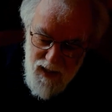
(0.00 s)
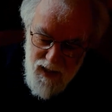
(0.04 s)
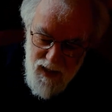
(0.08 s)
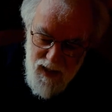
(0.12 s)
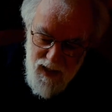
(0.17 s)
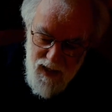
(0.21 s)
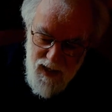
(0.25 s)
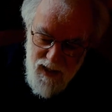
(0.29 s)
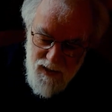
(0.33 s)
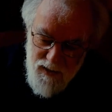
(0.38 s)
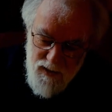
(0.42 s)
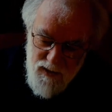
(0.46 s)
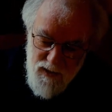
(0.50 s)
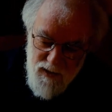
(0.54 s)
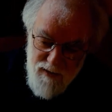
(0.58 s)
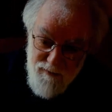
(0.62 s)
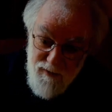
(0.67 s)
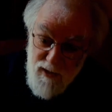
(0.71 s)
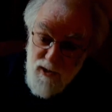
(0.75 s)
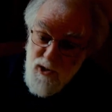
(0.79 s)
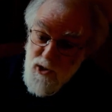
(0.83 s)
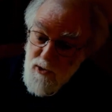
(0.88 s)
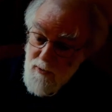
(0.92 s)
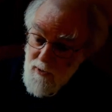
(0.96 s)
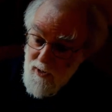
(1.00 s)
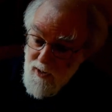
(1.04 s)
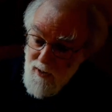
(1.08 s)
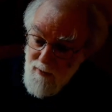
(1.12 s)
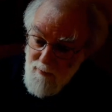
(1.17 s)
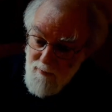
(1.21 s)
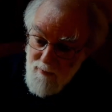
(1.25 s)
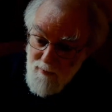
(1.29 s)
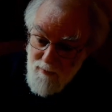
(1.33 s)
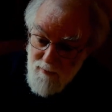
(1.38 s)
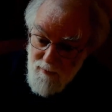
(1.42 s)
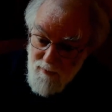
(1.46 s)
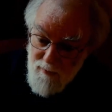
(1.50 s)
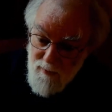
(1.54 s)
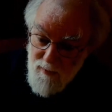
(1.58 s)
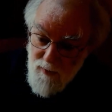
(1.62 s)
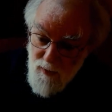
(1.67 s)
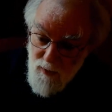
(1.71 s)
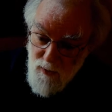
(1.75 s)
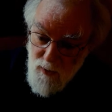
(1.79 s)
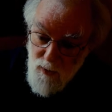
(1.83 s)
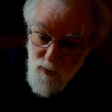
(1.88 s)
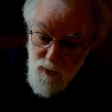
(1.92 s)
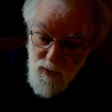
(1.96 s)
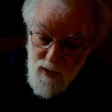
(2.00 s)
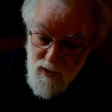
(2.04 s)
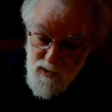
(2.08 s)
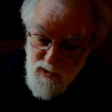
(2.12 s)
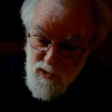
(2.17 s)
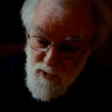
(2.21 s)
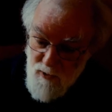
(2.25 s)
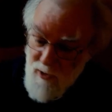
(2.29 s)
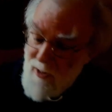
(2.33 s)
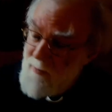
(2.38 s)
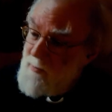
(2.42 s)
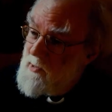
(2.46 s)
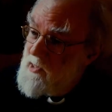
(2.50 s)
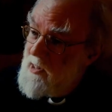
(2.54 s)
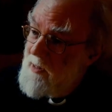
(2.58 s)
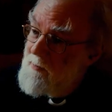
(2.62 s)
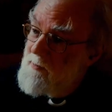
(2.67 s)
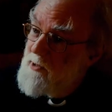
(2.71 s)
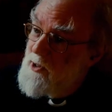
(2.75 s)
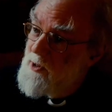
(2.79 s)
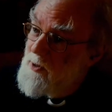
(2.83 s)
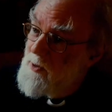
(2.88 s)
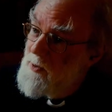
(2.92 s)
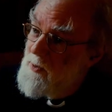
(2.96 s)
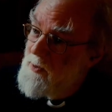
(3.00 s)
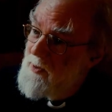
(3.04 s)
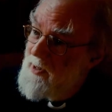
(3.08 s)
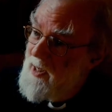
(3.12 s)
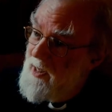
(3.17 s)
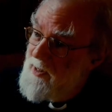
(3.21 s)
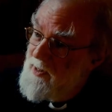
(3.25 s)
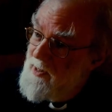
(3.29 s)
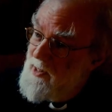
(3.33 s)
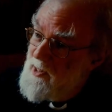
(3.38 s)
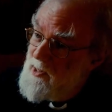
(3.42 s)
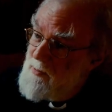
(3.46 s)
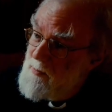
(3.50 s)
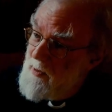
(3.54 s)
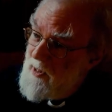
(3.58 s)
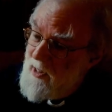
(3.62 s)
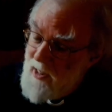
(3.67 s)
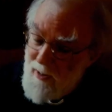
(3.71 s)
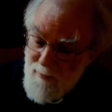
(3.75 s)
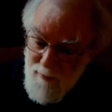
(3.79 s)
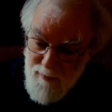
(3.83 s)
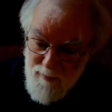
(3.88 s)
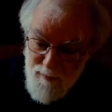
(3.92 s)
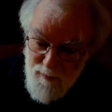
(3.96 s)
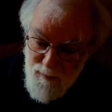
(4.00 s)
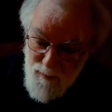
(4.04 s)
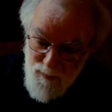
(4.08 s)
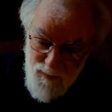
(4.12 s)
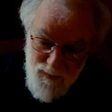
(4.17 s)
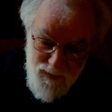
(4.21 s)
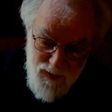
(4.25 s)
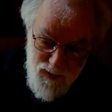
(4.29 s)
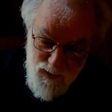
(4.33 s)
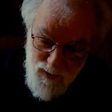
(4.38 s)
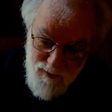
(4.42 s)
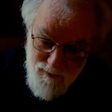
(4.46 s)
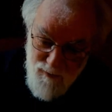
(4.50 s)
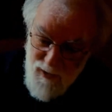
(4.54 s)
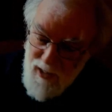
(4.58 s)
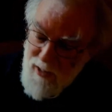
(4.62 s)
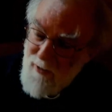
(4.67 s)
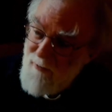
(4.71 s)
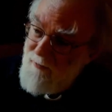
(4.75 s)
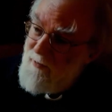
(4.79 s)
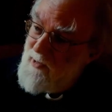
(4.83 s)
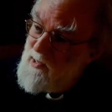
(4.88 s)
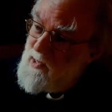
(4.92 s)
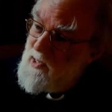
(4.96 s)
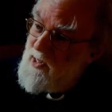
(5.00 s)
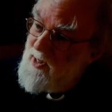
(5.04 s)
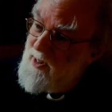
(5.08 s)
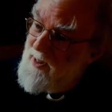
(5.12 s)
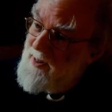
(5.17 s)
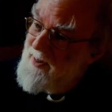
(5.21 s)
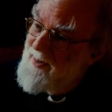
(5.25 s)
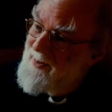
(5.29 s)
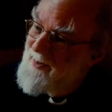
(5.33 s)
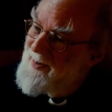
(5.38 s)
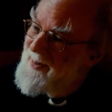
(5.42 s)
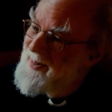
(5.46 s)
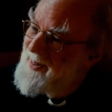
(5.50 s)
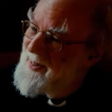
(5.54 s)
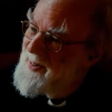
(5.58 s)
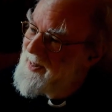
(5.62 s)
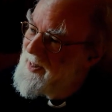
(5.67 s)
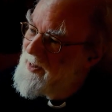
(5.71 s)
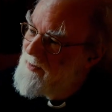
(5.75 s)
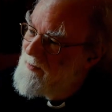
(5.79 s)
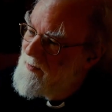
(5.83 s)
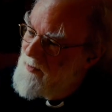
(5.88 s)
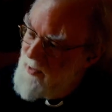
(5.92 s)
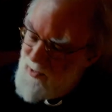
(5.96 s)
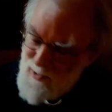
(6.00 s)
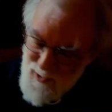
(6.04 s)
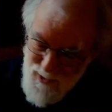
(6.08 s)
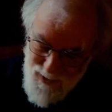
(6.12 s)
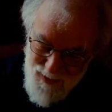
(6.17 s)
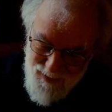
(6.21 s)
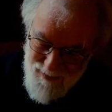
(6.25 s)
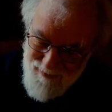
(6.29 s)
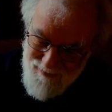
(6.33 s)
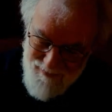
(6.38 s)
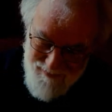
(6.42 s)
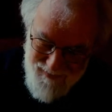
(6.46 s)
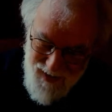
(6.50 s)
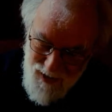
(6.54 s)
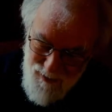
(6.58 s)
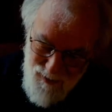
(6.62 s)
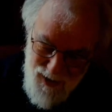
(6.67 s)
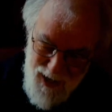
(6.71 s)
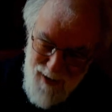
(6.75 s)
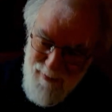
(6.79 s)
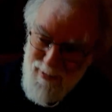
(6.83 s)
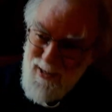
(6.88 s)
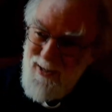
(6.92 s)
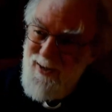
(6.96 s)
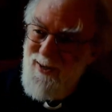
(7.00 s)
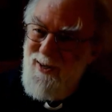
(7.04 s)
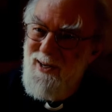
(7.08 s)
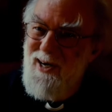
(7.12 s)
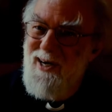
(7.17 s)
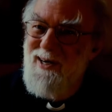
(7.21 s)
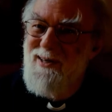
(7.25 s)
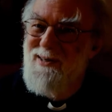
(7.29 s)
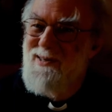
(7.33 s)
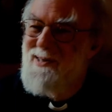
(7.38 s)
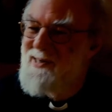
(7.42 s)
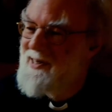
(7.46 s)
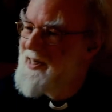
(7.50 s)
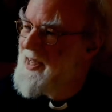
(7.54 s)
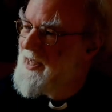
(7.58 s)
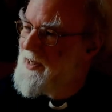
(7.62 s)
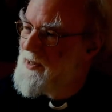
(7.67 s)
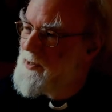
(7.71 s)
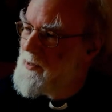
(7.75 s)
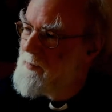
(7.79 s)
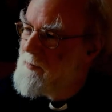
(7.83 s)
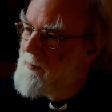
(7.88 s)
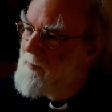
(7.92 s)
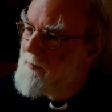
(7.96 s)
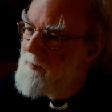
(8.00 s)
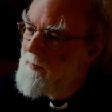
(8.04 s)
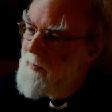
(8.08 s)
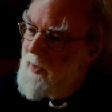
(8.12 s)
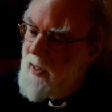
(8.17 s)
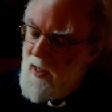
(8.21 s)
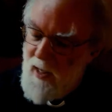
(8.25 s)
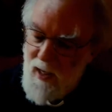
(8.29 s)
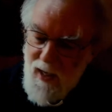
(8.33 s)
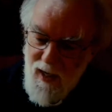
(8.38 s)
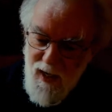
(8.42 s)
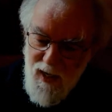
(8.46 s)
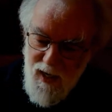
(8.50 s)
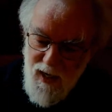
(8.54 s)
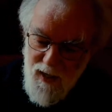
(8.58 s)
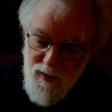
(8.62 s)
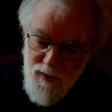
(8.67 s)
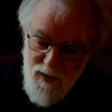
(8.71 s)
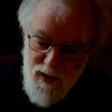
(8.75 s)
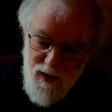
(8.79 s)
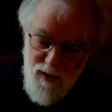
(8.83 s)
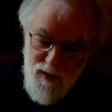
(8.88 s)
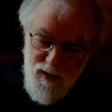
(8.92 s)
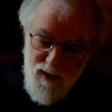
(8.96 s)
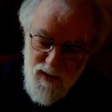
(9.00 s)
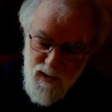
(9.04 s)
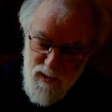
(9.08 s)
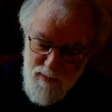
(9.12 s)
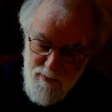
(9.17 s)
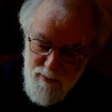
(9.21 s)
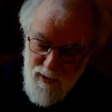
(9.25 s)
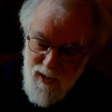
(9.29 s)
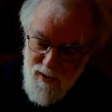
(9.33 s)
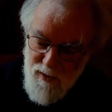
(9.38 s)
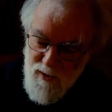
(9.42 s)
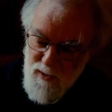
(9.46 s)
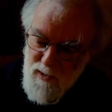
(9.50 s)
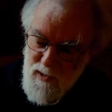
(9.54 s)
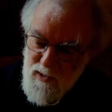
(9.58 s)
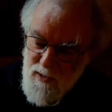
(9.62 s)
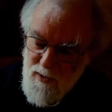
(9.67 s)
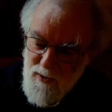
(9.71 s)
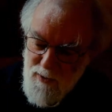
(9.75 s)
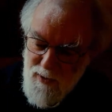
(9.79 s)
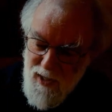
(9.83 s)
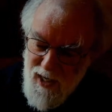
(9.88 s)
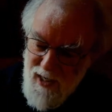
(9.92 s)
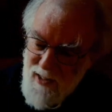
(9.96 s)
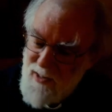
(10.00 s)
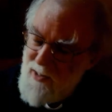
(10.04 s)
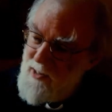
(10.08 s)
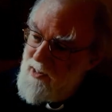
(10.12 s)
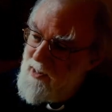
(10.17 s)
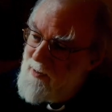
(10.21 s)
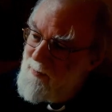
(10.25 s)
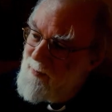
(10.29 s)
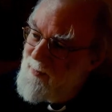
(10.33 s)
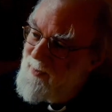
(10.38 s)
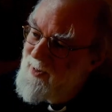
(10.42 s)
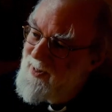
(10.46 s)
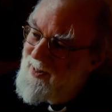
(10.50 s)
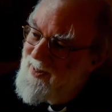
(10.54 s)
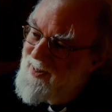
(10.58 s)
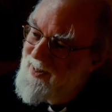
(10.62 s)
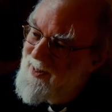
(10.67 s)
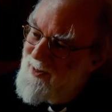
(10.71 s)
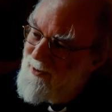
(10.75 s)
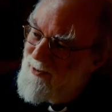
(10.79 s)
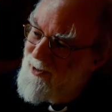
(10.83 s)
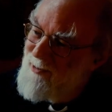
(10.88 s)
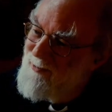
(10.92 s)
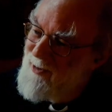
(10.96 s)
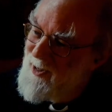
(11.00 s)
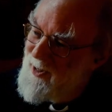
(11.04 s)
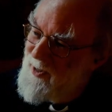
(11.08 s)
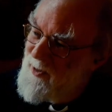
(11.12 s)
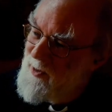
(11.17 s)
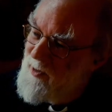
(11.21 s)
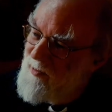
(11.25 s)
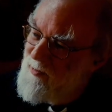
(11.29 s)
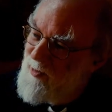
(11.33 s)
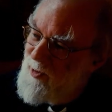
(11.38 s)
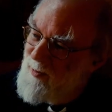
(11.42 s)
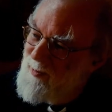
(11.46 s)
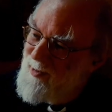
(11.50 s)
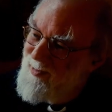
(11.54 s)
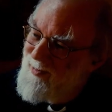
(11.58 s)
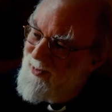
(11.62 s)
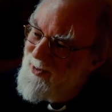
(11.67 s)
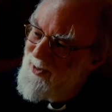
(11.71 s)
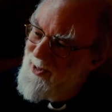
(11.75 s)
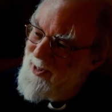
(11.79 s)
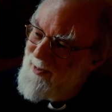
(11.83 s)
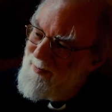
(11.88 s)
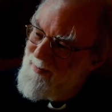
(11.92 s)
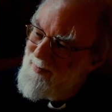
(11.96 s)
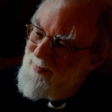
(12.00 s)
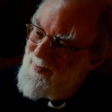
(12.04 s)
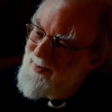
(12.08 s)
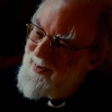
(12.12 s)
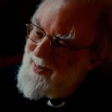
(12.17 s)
And eventually, all his dreams come true, and he's become the sort of Grand Vizier of this Arabian Nights kingdom. And there are his brothers who hated him, grovelling on the floor before him.